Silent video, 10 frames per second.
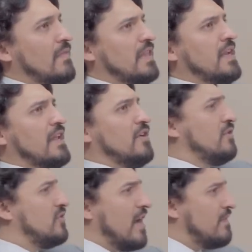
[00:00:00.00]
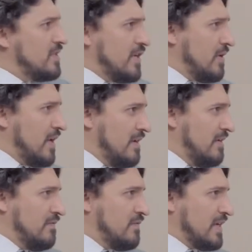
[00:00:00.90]
Lena, I know you drive a Toyota,
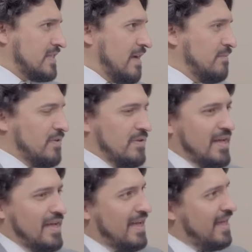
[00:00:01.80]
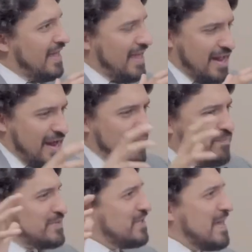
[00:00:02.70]
for example. Absolutely. Uh, uh, our
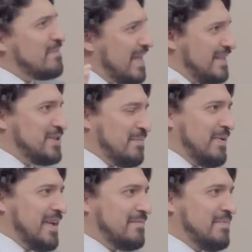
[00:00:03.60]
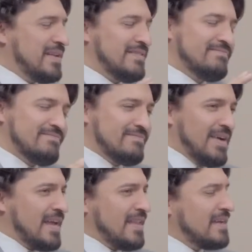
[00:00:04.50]
cement plants are big, but
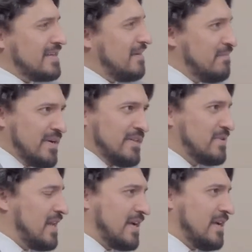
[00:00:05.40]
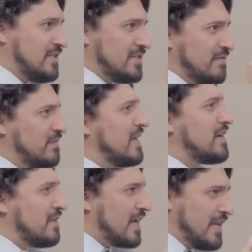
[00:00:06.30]
I like to compare them to like a, just a
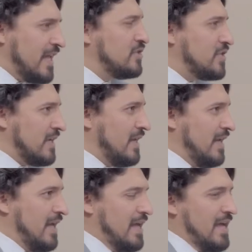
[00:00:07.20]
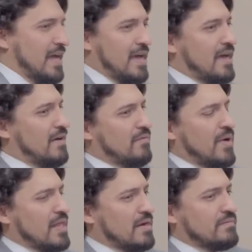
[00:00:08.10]
vehicle, like an engine. Uh,
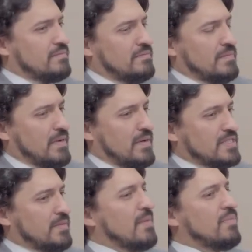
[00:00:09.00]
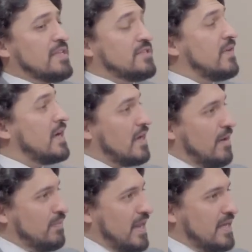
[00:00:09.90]
while our uh, cement plants are very
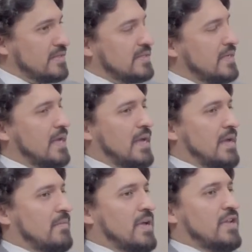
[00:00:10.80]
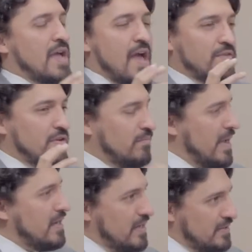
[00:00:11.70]
complex, but you have to do
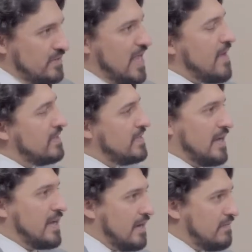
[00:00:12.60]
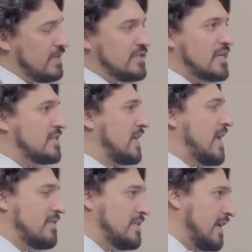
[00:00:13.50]
maintenance, you have to take care of it just like you
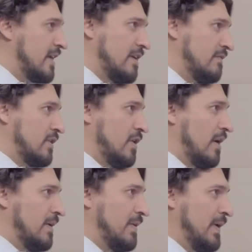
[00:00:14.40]
have to take care of your car.